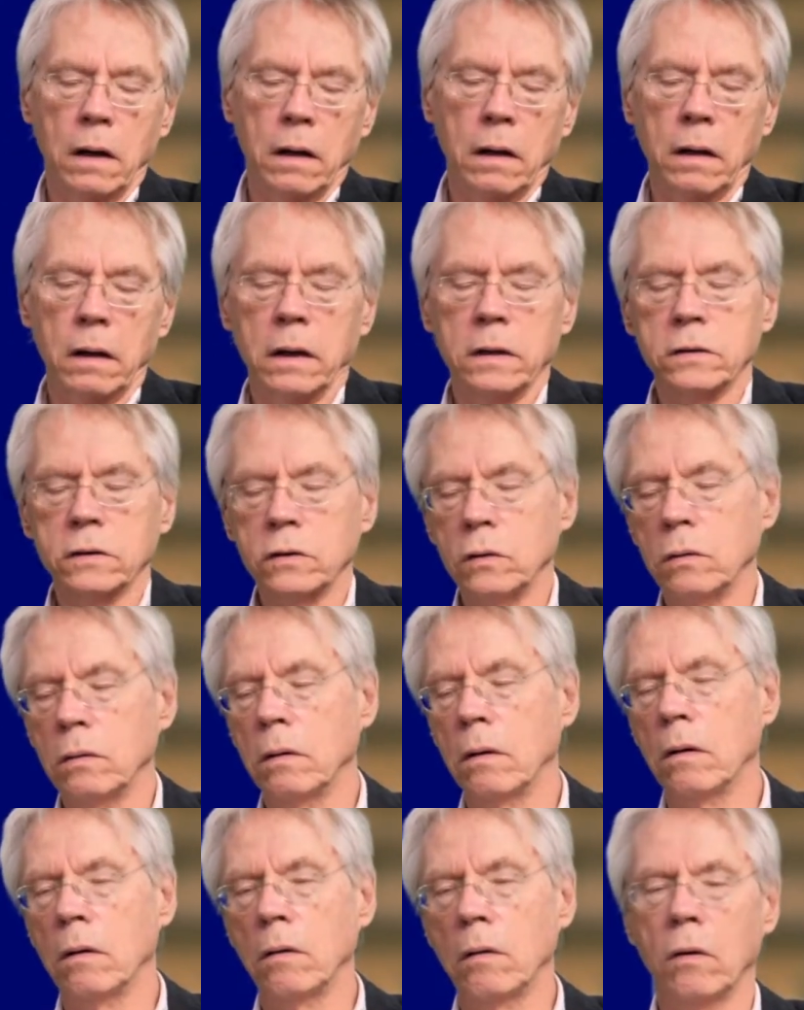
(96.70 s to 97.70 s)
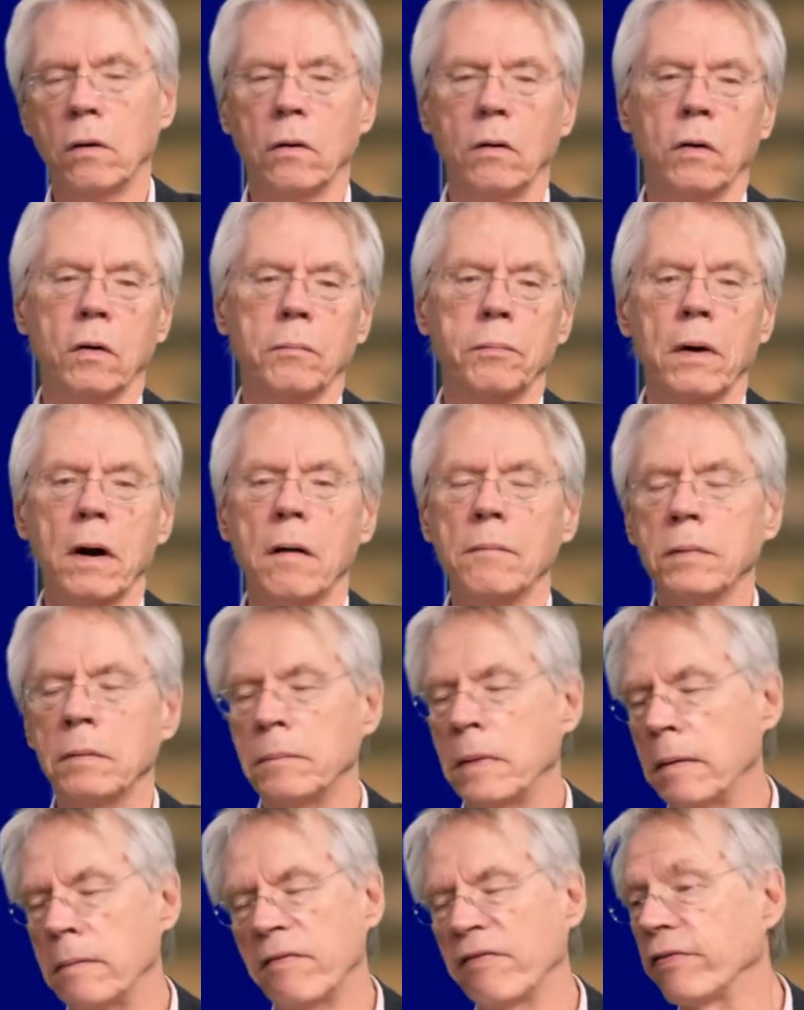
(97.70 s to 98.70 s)
issue or problem,
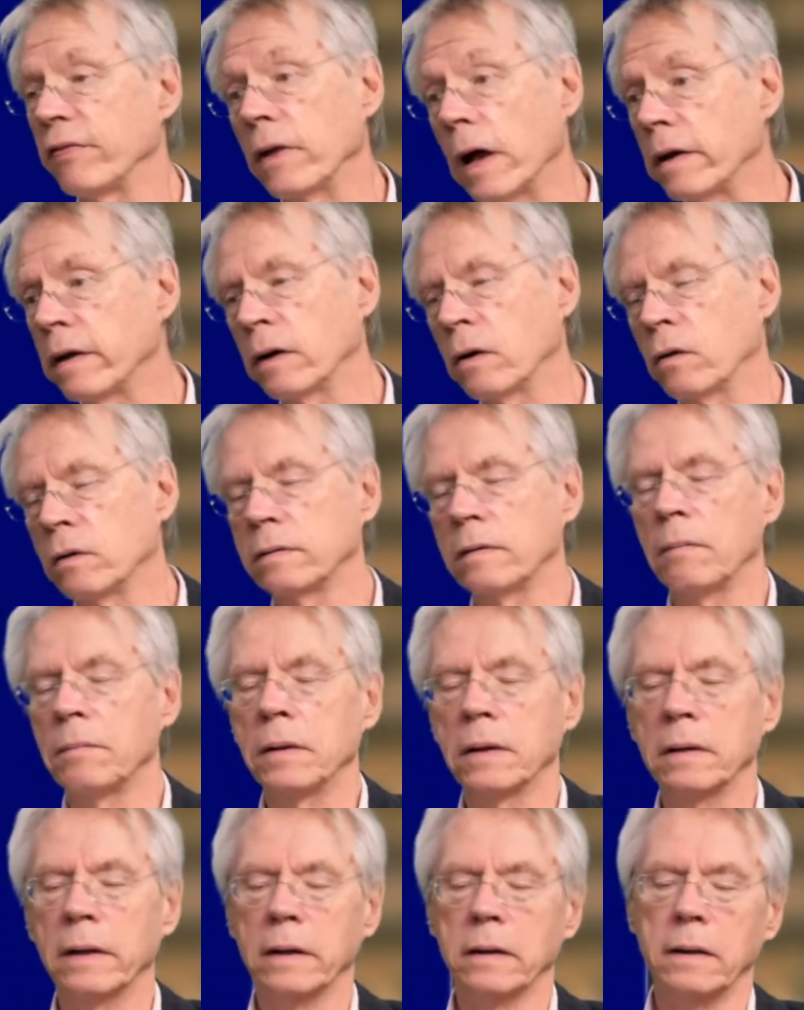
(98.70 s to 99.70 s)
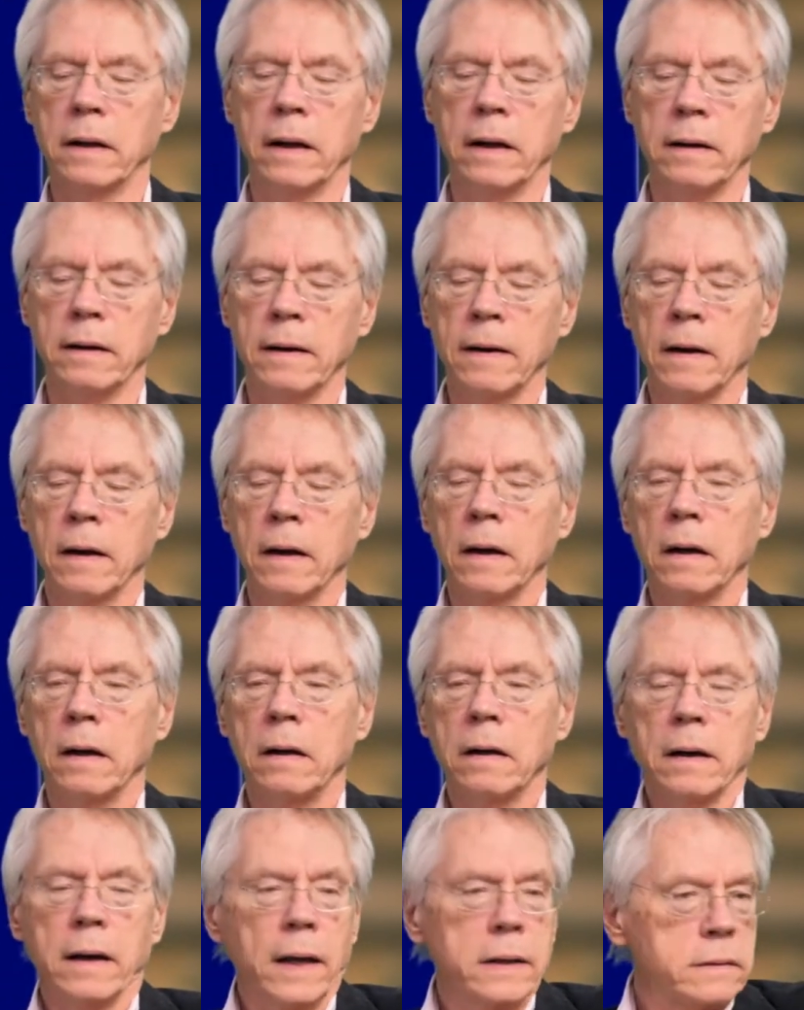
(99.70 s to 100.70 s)
maybe flooding or something like that,
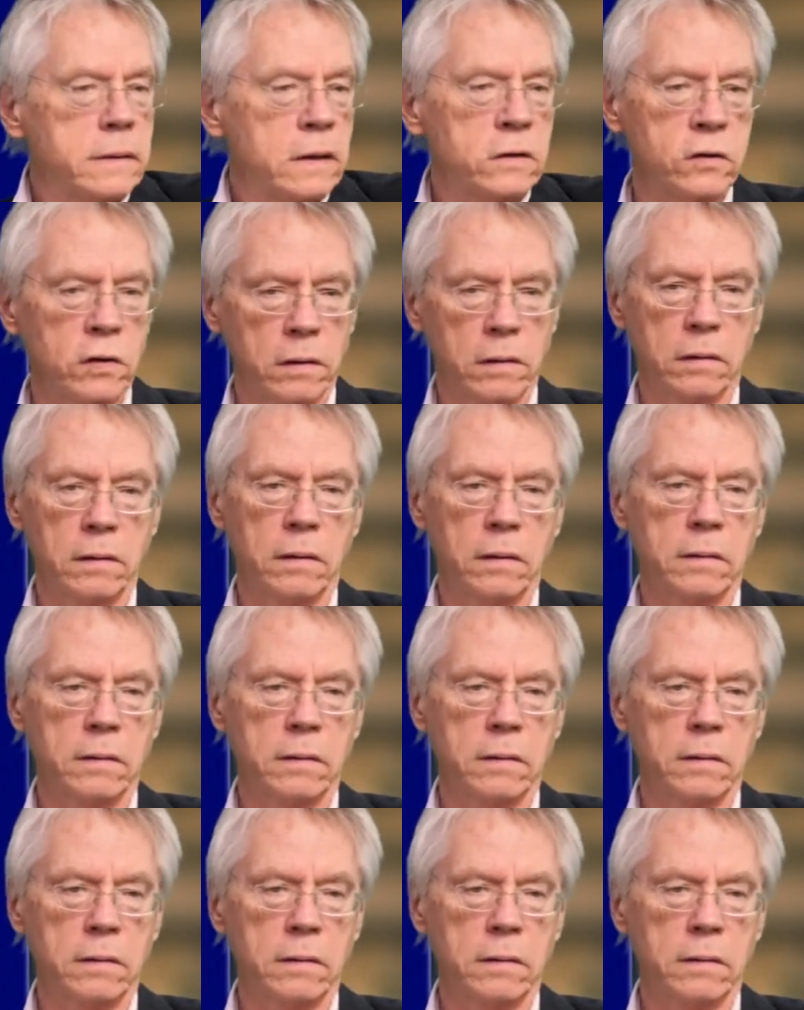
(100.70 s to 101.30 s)
it gets injured.